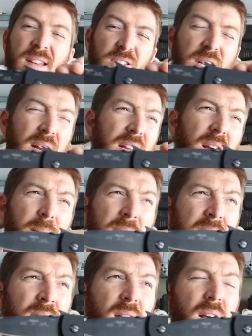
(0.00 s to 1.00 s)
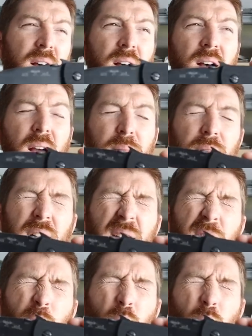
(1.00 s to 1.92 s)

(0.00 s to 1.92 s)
it's gonna come in, uh, I believe the